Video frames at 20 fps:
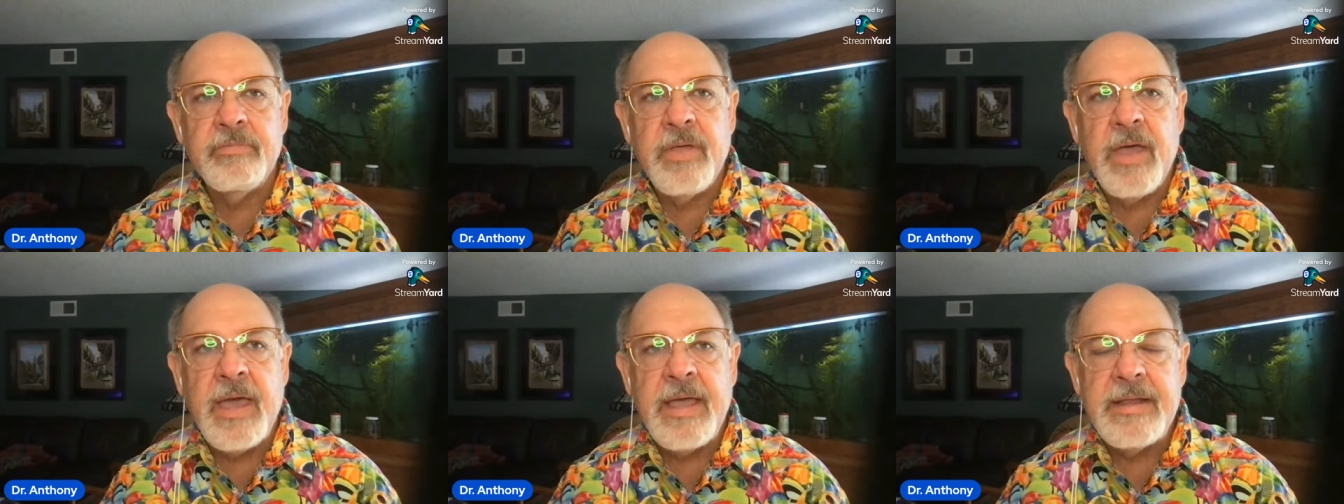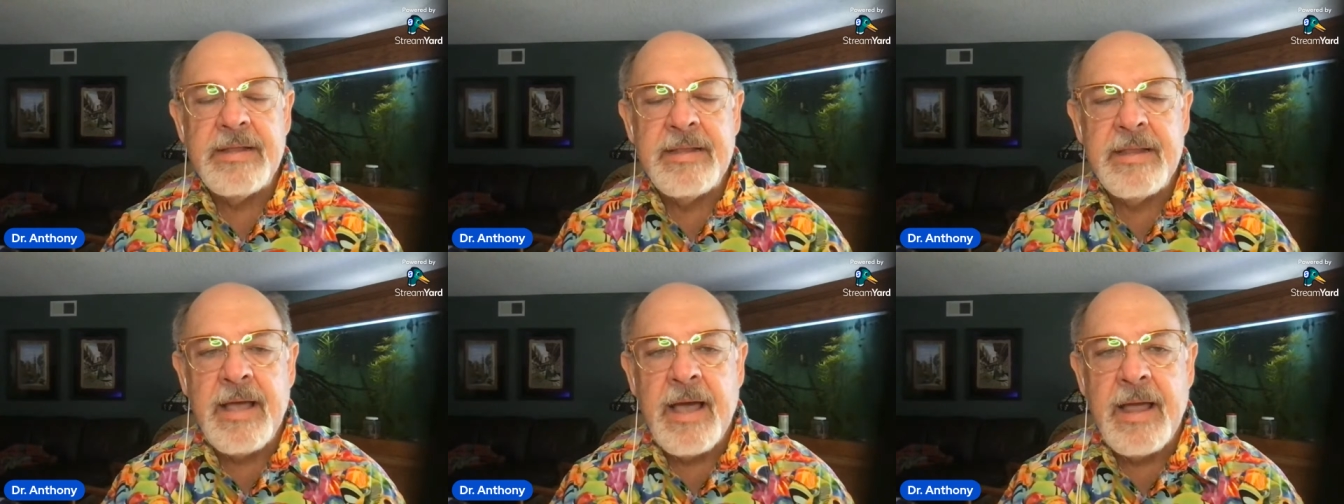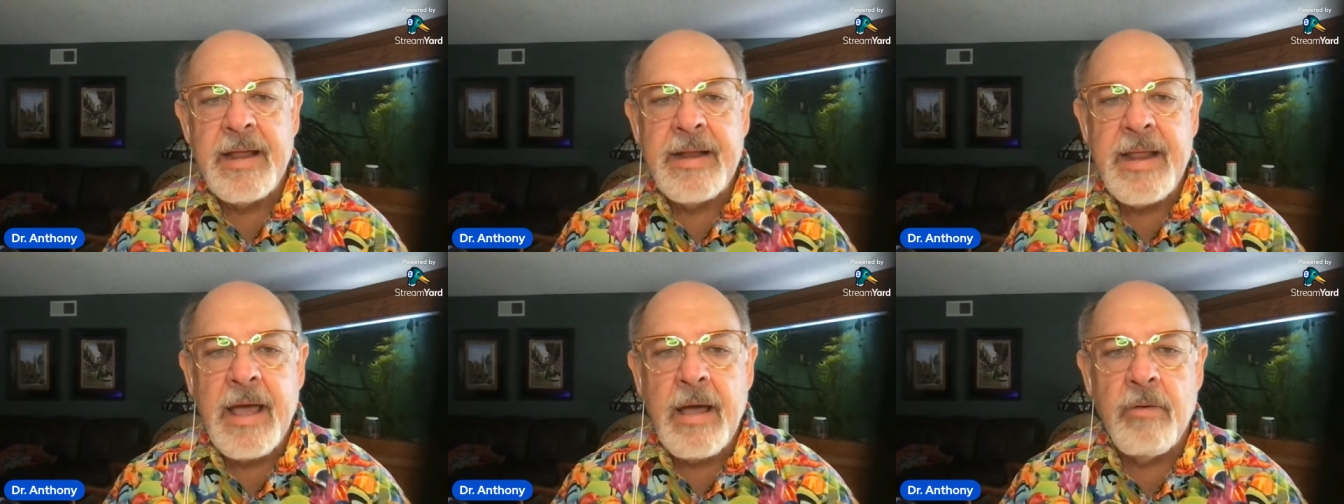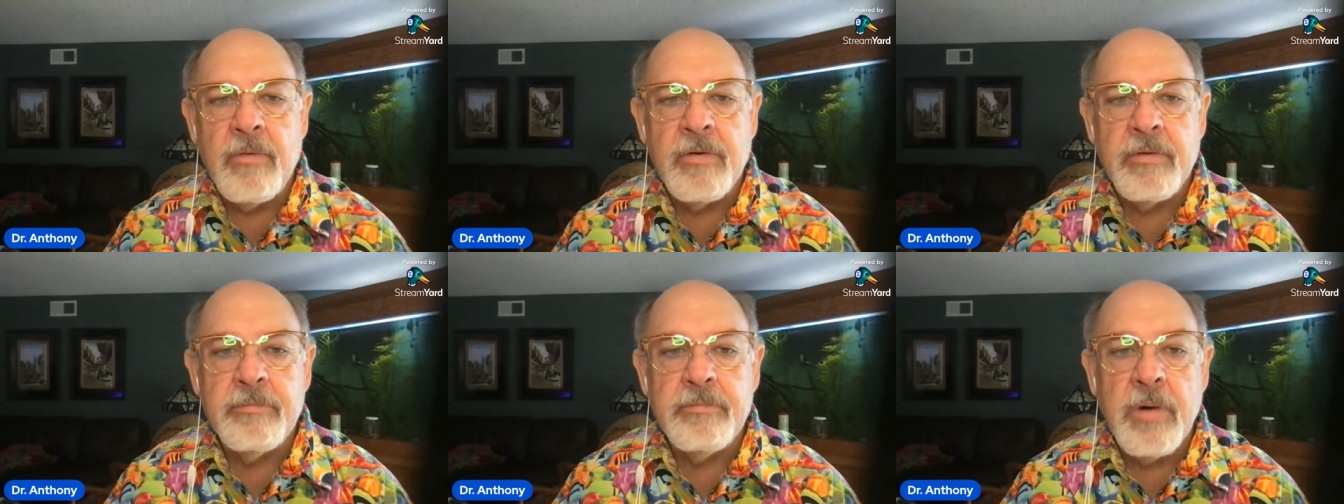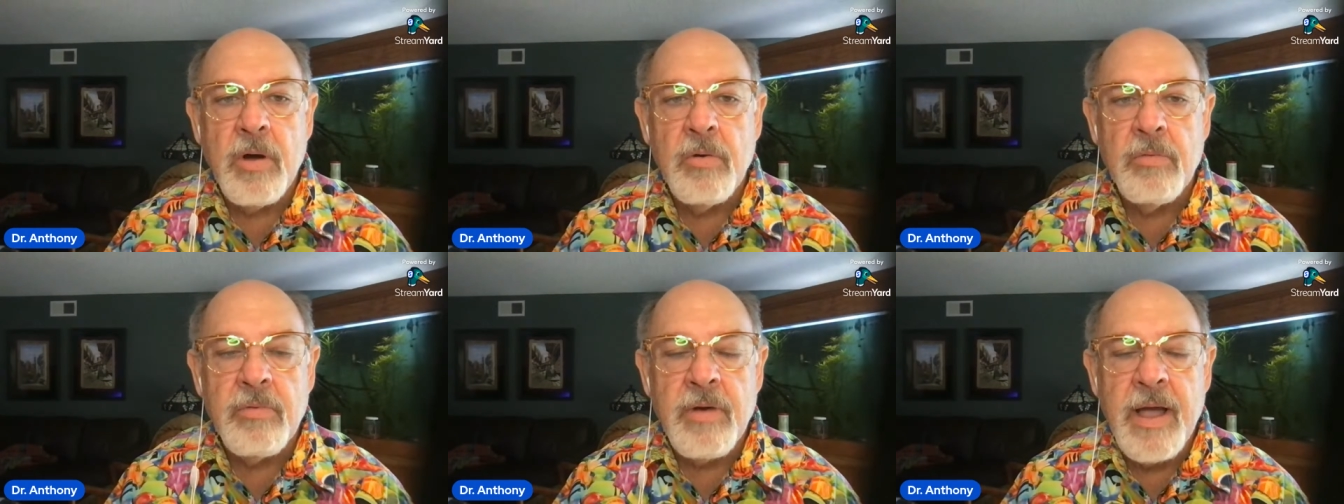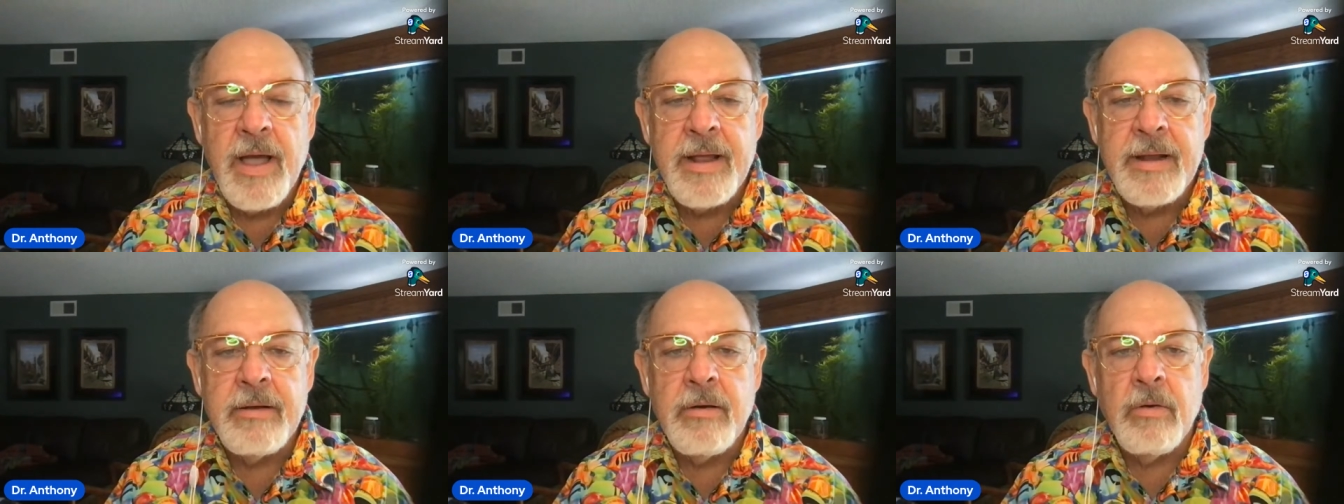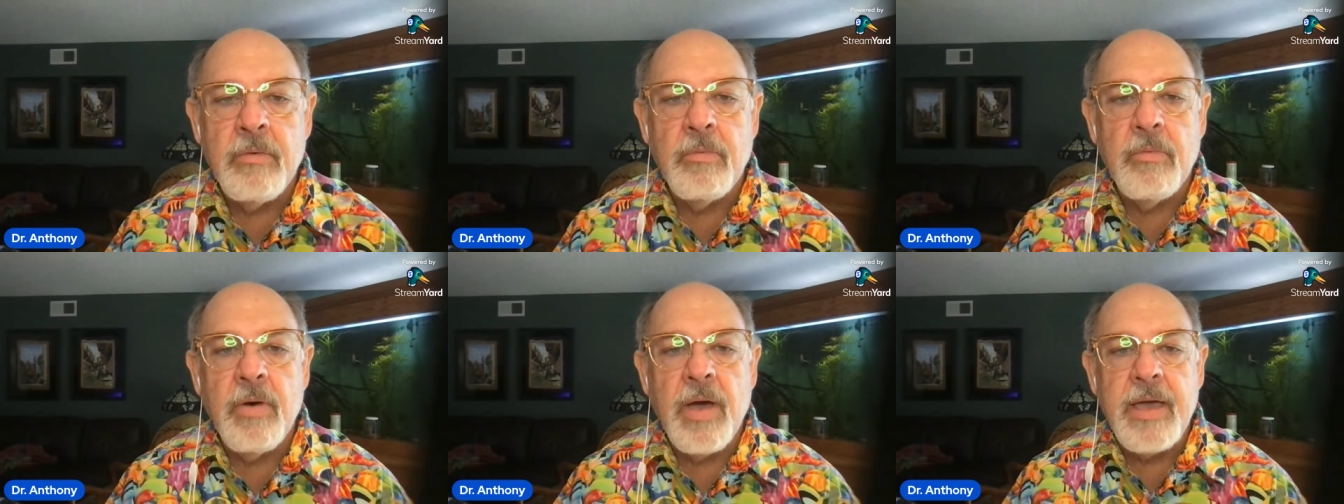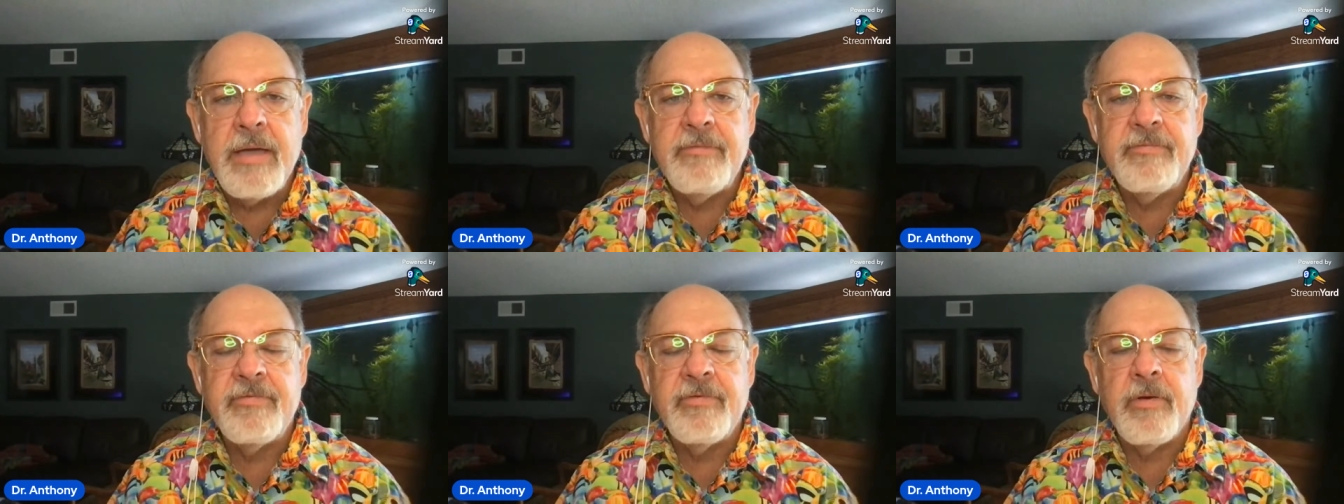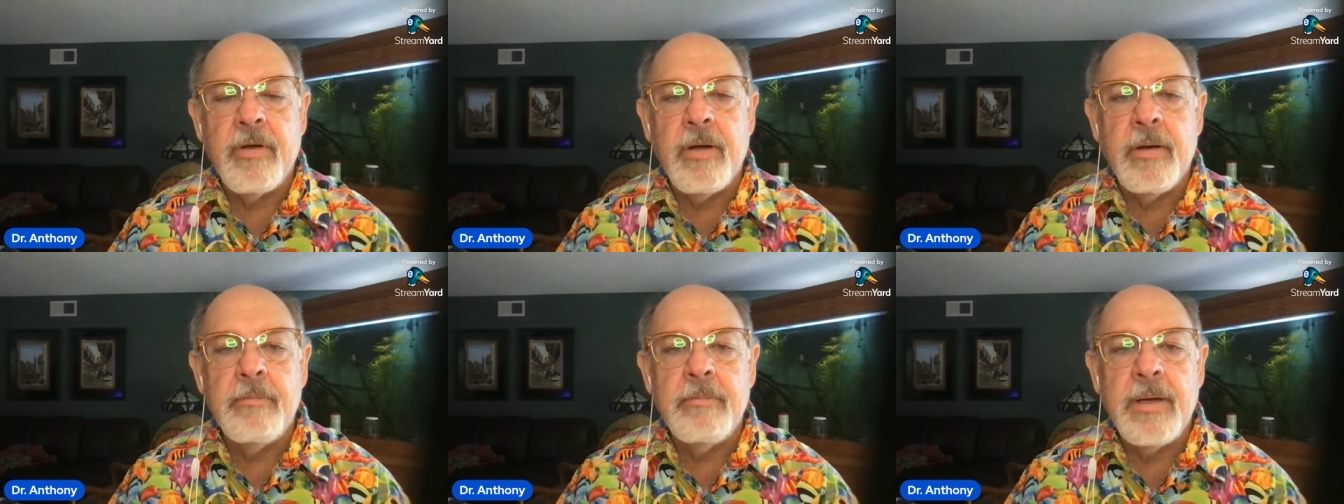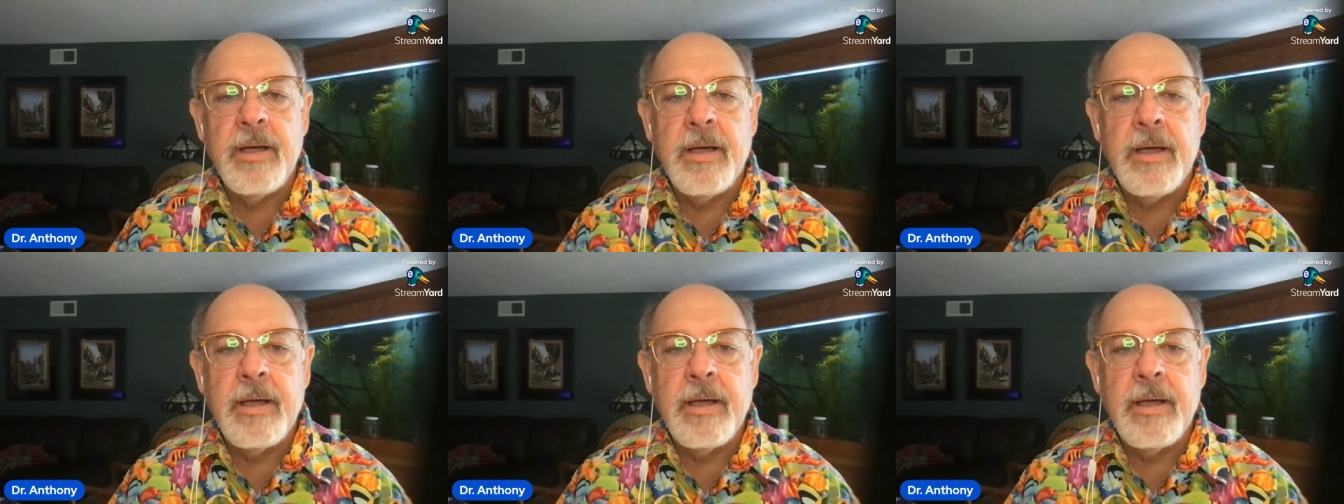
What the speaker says: 8-9 hour boat ride away from